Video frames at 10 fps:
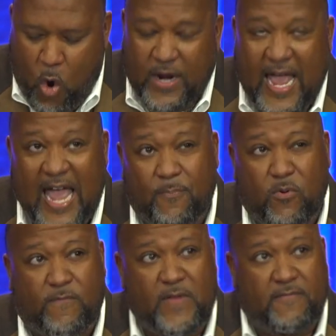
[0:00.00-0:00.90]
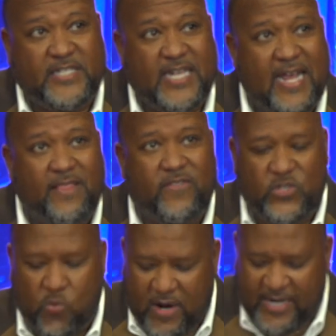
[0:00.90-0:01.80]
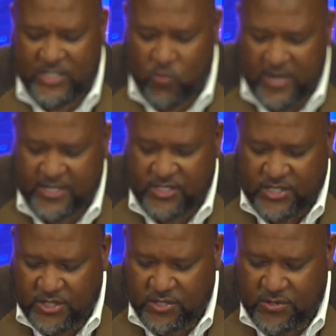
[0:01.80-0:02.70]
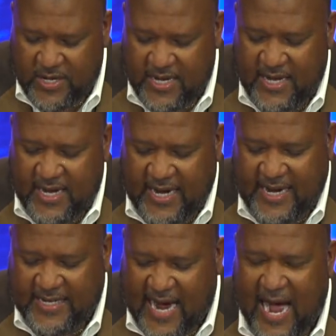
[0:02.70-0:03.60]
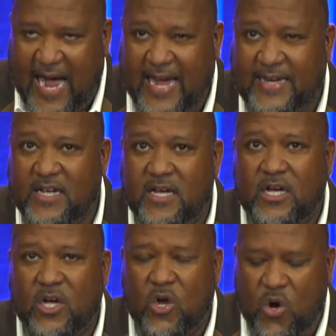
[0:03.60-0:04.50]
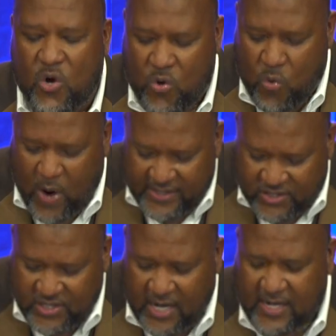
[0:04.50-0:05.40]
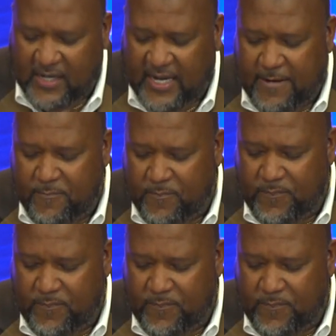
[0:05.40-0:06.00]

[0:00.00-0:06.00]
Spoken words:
On April 15th, 2022, he died quite suddenly.